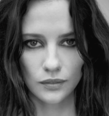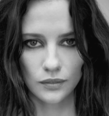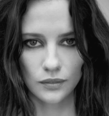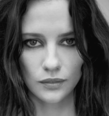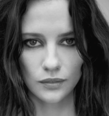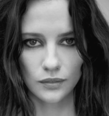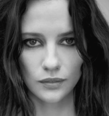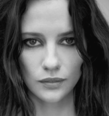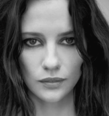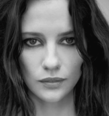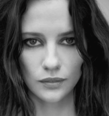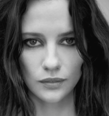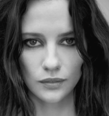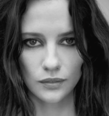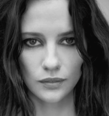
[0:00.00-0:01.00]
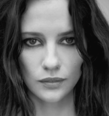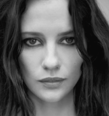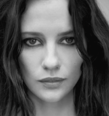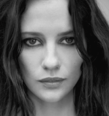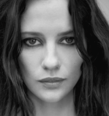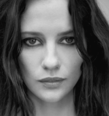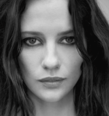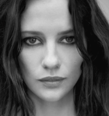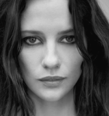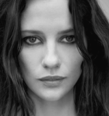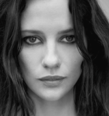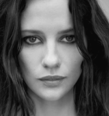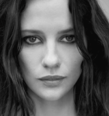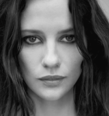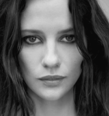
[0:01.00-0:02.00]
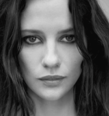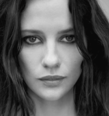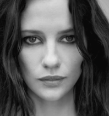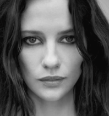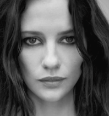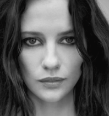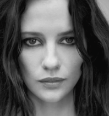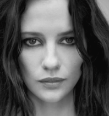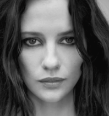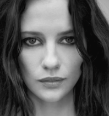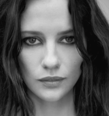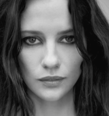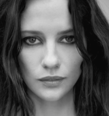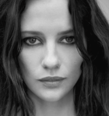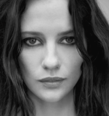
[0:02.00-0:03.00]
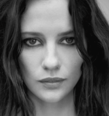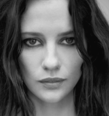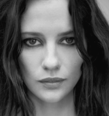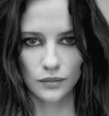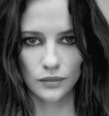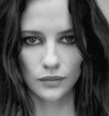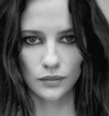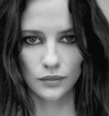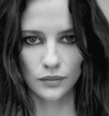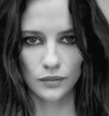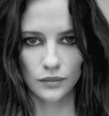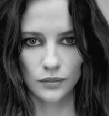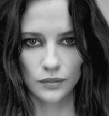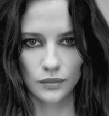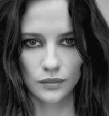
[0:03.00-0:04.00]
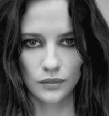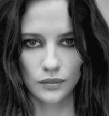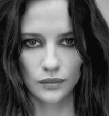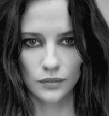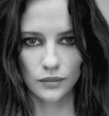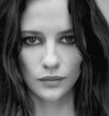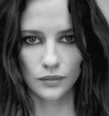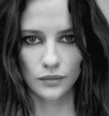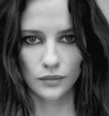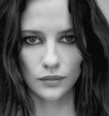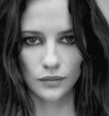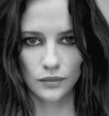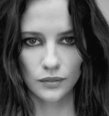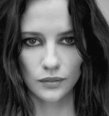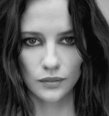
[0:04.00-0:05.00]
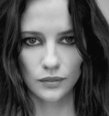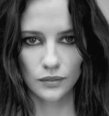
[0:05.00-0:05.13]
(silent)